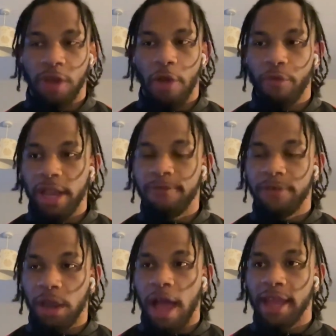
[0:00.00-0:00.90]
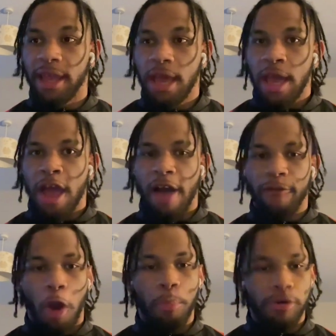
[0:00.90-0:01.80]
So I really feel like
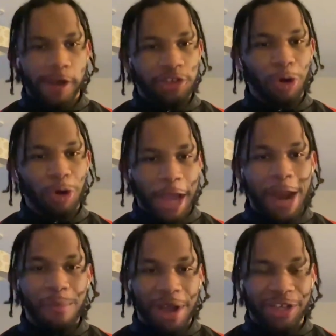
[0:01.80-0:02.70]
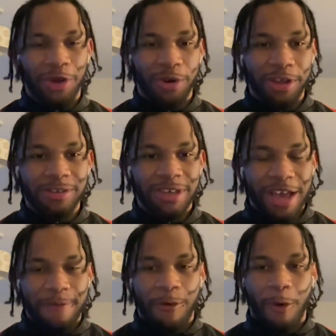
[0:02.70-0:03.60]
I've got a pretty strong head on my shoulders
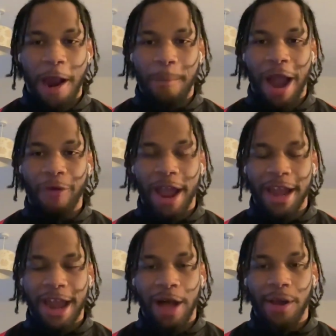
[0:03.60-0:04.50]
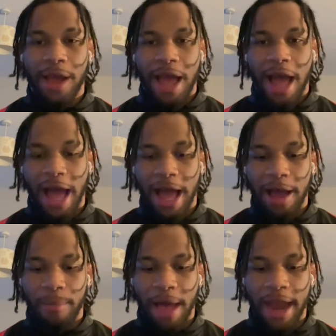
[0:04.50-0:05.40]
for where I'm at right now.
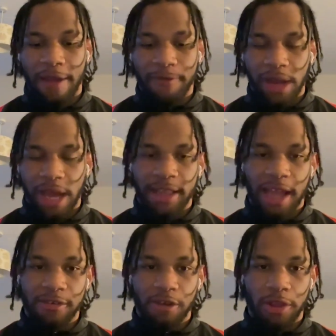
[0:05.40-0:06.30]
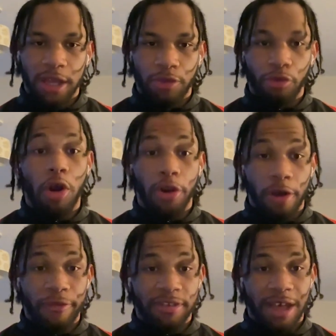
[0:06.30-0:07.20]
And I feel like that's only grown
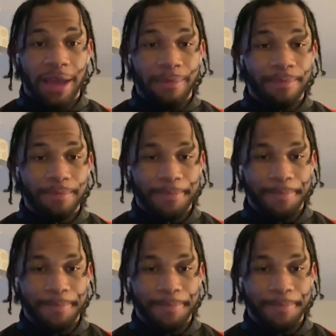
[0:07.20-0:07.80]
over time.